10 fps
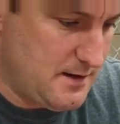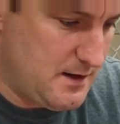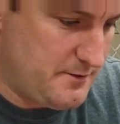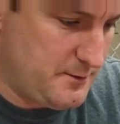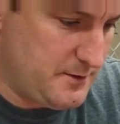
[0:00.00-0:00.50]

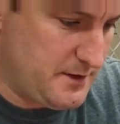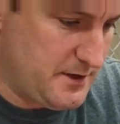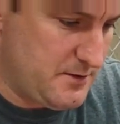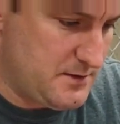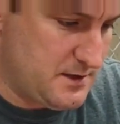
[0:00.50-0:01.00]
If you're only going
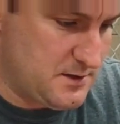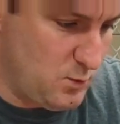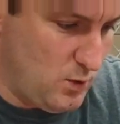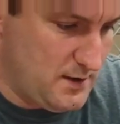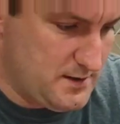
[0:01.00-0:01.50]
to use this
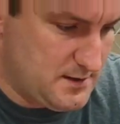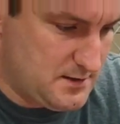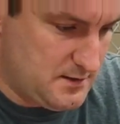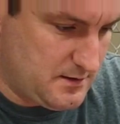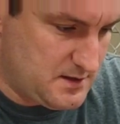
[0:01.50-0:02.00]

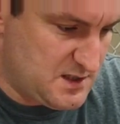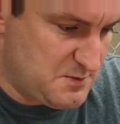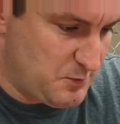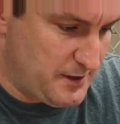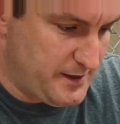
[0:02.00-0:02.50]
once, you can
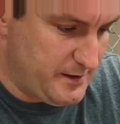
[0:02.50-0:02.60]
spray